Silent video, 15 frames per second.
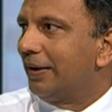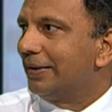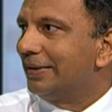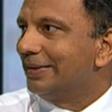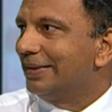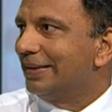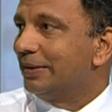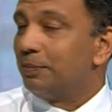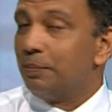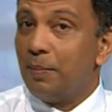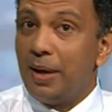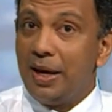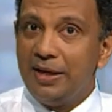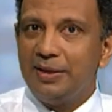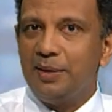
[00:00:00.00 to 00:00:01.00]
these
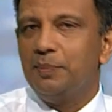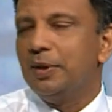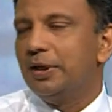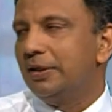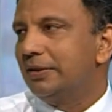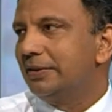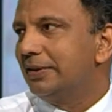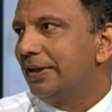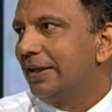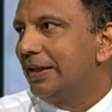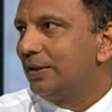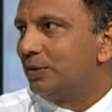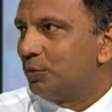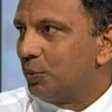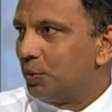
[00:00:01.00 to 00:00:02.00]
major burns
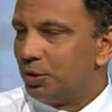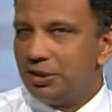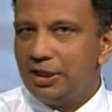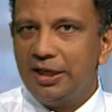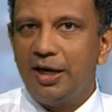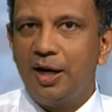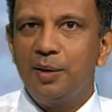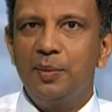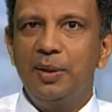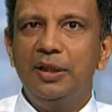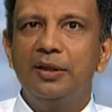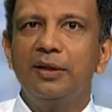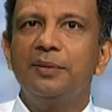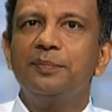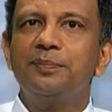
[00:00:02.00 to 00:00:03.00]
associated
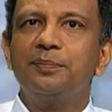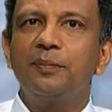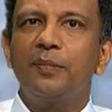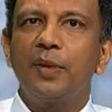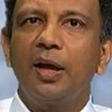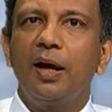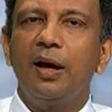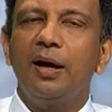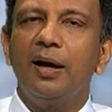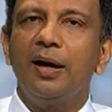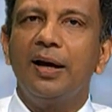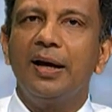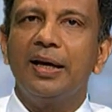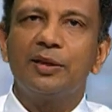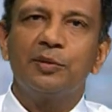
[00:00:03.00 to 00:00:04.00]
with
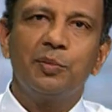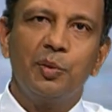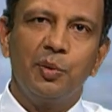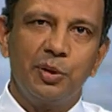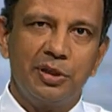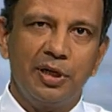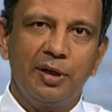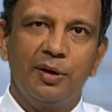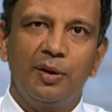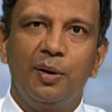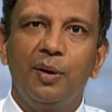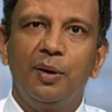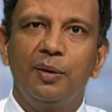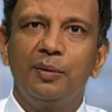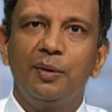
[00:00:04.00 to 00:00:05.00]
explosion
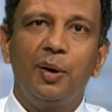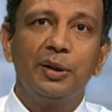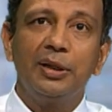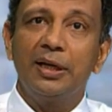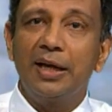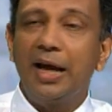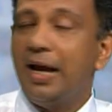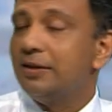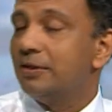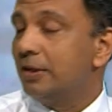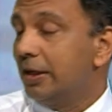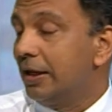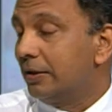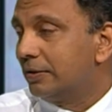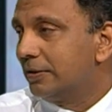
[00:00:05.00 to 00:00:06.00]
or the gas
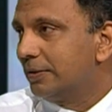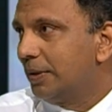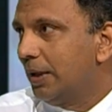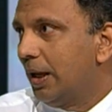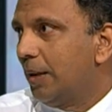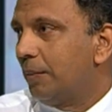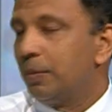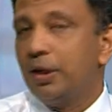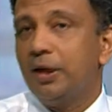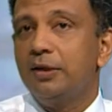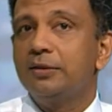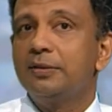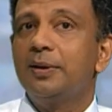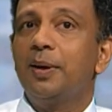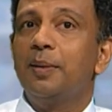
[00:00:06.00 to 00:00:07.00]
leaks,
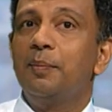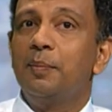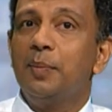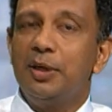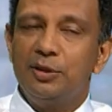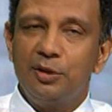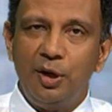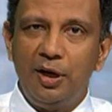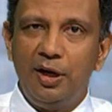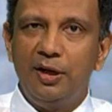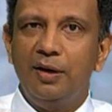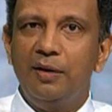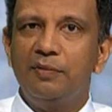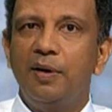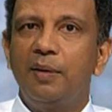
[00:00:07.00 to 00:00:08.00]
because
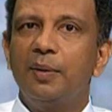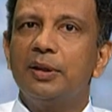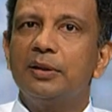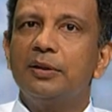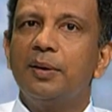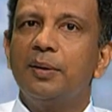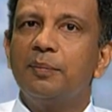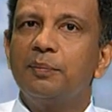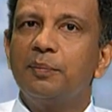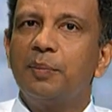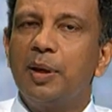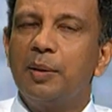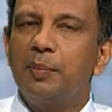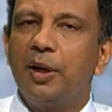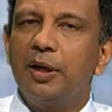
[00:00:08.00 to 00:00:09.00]
majority of our
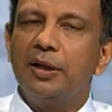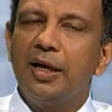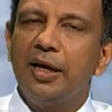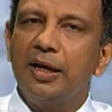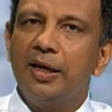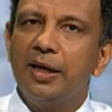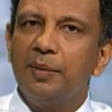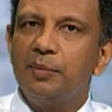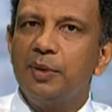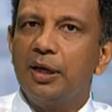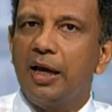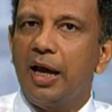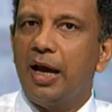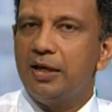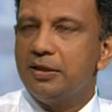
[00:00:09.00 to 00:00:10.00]
people, they keep the
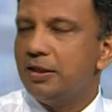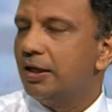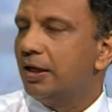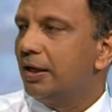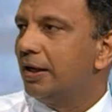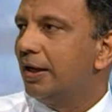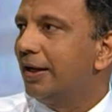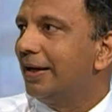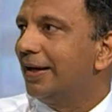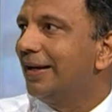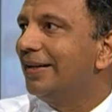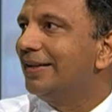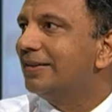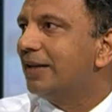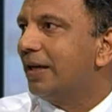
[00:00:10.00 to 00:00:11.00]
gas cylinder
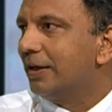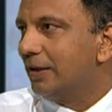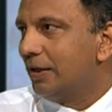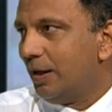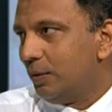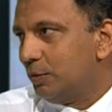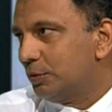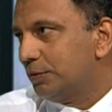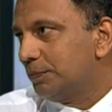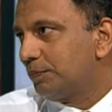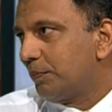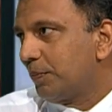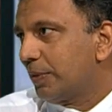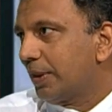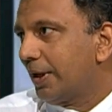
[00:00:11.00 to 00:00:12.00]
inside the house.
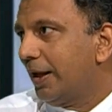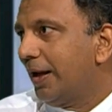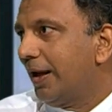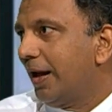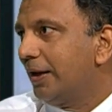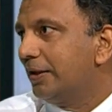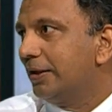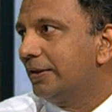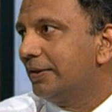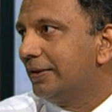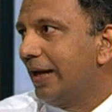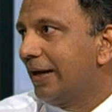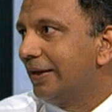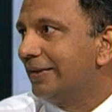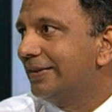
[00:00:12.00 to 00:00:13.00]
I think
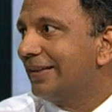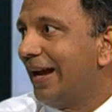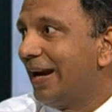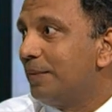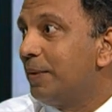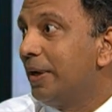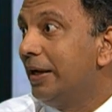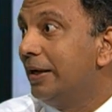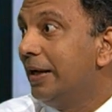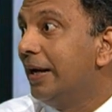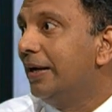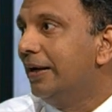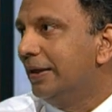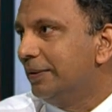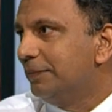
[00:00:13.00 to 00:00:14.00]
that can be deadly,